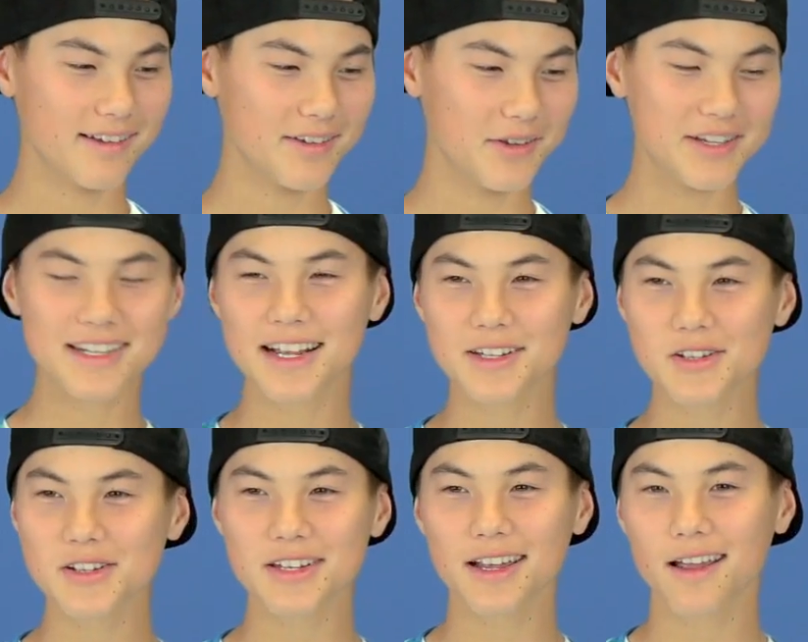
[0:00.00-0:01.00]
no, these guys are
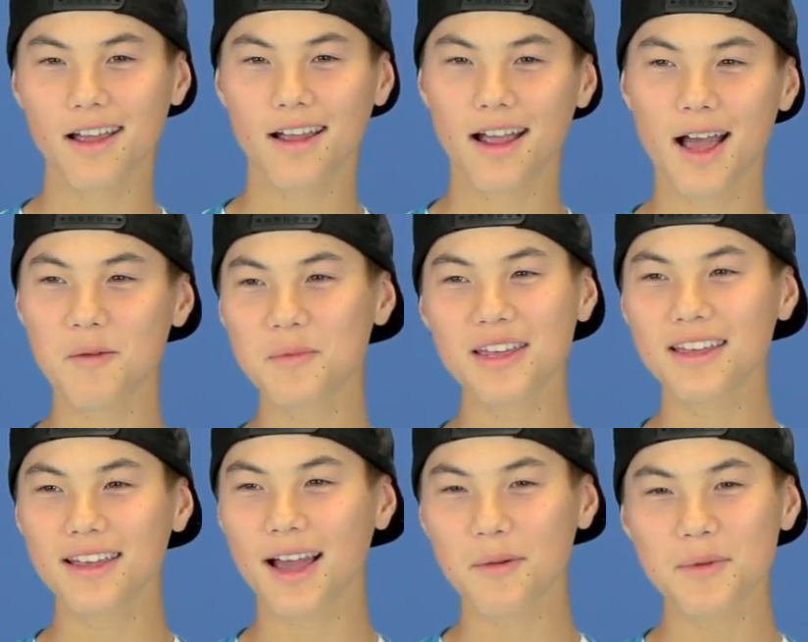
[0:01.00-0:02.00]
just like happy,
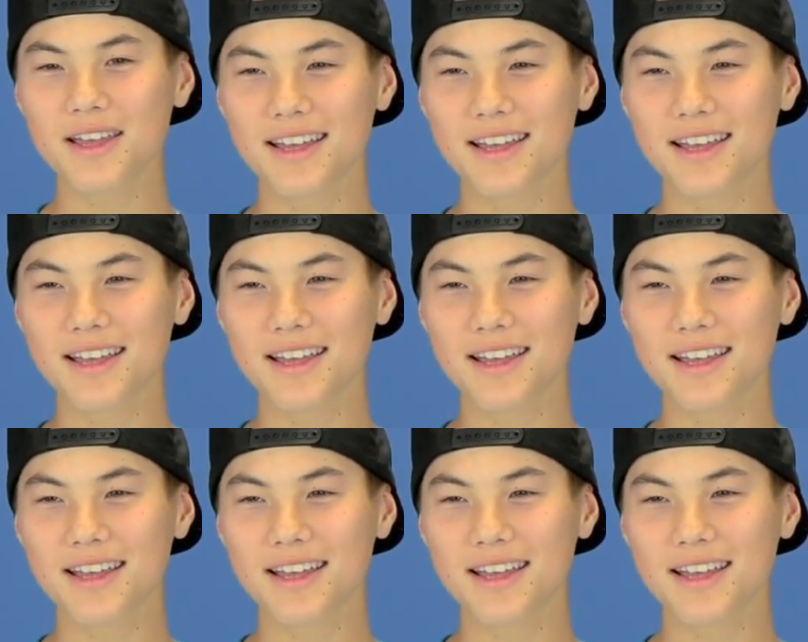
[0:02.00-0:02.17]
happy